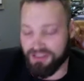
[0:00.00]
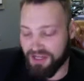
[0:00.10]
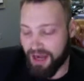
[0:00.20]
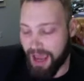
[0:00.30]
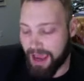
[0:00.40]

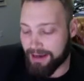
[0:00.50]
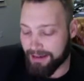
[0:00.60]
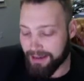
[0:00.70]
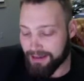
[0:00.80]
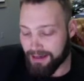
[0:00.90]
today.
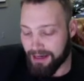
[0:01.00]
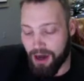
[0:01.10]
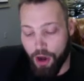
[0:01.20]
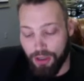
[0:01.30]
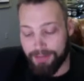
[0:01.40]

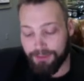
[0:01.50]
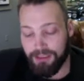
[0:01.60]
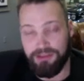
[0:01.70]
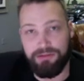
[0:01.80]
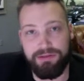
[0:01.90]
All I'm going
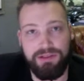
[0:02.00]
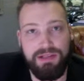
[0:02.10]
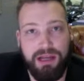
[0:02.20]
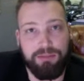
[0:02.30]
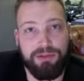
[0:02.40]
to do is
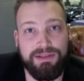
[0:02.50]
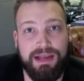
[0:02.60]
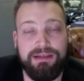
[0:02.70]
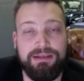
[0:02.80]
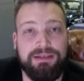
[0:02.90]
just kind of
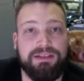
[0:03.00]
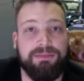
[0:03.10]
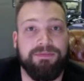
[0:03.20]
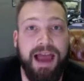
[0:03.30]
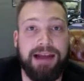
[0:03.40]
present
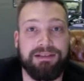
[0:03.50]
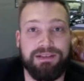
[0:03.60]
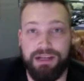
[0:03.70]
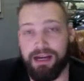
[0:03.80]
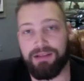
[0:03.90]
some facts
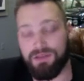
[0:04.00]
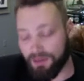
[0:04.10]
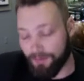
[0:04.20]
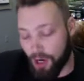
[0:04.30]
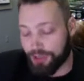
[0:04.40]
here and
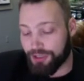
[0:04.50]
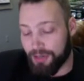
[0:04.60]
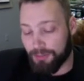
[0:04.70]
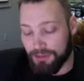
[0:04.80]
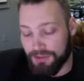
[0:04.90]
some hard
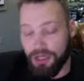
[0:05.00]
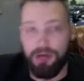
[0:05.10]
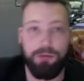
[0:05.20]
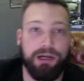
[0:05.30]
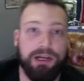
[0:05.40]
numbers.
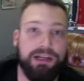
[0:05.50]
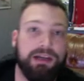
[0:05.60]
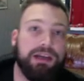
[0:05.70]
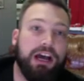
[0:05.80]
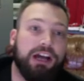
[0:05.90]
We're going to
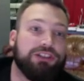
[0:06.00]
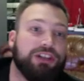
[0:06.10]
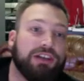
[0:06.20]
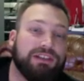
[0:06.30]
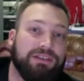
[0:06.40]

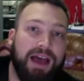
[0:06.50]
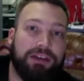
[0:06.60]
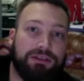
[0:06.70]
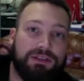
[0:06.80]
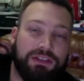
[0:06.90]
adjust the
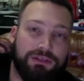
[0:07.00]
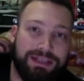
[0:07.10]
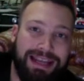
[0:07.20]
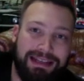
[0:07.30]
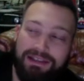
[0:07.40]
values to
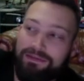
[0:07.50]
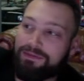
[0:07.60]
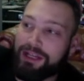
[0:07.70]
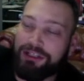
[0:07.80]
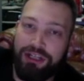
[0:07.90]
today's
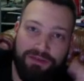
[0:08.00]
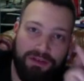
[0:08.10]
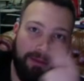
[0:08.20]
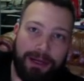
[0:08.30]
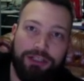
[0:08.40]
inflation. I've
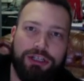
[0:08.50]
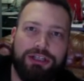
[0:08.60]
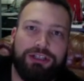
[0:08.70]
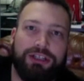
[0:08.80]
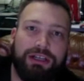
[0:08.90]
got my
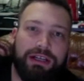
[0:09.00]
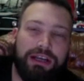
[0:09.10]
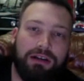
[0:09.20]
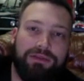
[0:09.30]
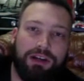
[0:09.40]
cheat sheet
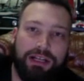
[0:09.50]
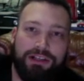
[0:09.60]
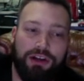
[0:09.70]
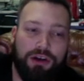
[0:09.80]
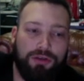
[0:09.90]
here. I've already
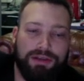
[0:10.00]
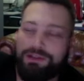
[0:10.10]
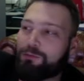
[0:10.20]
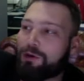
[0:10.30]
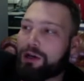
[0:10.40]
done all
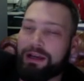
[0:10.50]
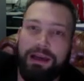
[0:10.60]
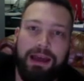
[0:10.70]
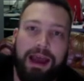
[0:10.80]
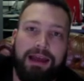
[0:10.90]
this work.
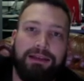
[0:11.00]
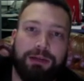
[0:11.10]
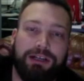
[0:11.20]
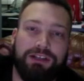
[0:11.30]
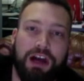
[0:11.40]
And then
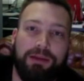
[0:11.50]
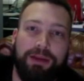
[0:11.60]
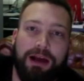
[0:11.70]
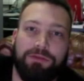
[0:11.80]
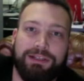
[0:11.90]
we're going to talk
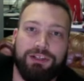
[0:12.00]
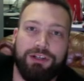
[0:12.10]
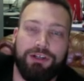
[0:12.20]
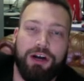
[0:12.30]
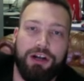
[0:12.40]
about
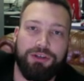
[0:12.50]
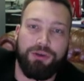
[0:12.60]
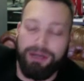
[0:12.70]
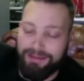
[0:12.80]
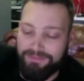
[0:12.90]
return on
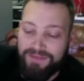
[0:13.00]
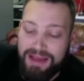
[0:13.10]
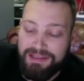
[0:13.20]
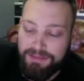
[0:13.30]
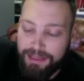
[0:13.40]
your
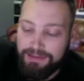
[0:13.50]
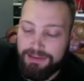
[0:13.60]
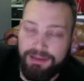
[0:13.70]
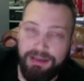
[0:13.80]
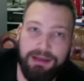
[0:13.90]

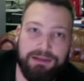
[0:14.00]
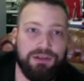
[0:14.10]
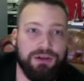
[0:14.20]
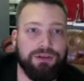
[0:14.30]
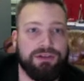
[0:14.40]
investment.
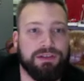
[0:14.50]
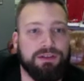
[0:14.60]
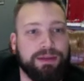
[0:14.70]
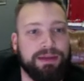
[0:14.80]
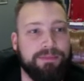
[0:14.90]
So there's a
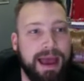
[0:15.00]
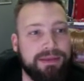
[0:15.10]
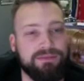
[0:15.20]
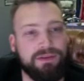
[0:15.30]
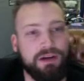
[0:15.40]
little bit of
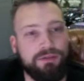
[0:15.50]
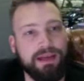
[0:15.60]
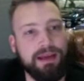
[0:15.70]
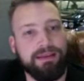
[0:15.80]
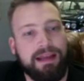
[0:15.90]
math involved
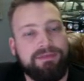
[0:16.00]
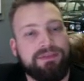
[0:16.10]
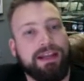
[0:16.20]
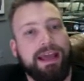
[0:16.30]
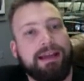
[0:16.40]
that I've
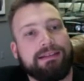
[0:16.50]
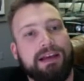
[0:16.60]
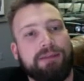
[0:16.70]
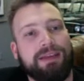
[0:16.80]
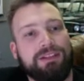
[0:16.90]
done ahead of
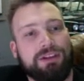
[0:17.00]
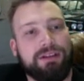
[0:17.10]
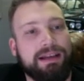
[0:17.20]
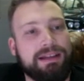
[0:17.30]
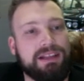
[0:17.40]
time. They took,
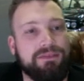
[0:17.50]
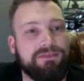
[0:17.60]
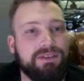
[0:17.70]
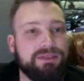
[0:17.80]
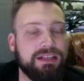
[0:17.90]
like I said,
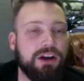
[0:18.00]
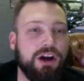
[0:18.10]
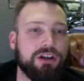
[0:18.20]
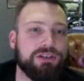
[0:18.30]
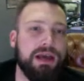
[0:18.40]
50
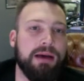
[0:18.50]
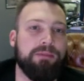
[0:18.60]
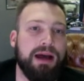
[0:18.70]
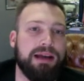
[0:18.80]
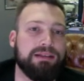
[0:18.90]
cars,
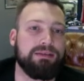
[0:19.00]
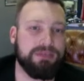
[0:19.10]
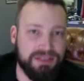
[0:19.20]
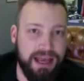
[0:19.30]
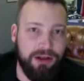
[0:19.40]
buy,
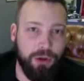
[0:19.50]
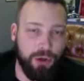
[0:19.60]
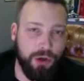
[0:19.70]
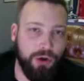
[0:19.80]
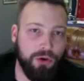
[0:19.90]
sell,
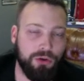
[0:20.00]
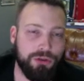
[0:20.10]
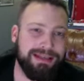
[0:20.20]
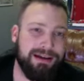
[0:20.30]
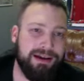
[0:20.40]
or
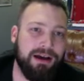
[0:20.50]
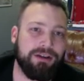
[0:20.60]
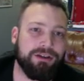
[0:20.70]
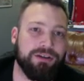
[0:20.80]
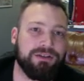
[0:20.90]
hold
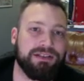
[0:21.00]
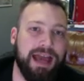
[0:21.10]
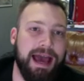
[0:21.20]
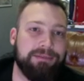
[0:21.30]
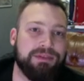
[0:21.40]
under those
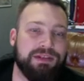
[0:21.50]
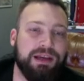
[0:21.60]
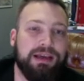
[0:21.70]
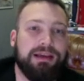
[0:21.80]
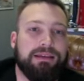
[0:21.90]
tabs.
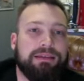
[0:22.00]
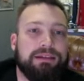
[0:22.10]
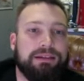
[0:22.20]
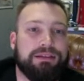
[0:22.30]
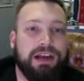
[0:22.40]

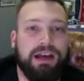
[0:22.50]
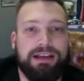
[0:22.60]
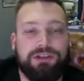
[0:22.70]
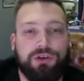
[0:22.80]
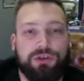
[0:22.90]
There's
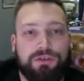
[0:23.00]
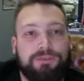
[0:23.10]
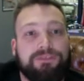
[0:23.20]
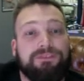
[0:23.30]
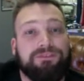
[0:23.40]
in total
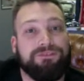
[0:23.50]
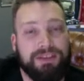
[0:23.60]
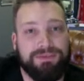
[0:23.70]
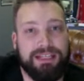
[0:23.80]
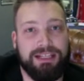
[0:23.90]

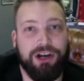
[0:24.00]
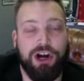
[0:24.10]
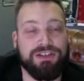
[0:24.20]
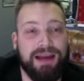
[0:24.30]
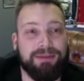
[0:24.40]
50
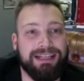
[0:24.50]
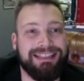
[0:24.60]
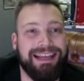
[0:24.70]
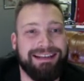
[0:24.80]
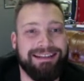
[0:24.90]
cars. I'm going to
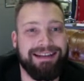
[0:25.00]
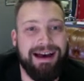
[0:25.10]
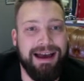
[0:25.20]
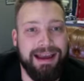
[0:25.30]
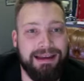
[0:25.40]
take
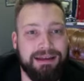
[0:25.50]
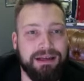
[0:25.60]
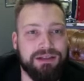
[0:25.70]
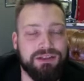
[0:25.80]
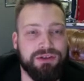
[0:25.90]
9,
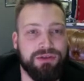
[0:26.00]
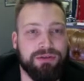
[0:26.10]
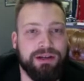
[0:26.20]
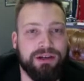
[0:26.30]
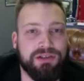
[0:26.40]
so
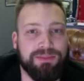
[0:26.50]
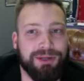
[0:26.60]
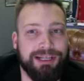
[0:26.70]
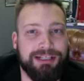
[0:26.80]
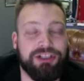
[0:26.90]
3 cars
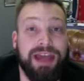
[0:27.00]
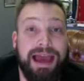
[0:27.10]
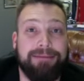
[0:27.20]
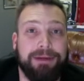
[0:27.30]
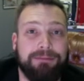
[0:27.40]
per each
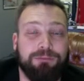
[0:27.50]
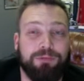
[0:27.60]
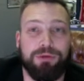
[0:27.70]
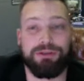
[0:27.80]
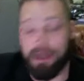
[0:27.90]
tab,
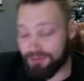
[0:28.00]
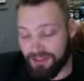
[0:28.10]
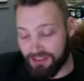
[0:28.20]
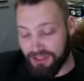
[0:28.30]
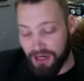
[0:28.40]
and I'm just
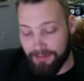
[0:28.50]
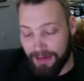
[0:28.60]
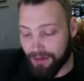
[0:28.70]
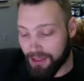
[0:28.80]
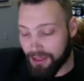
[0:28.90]
going to talk about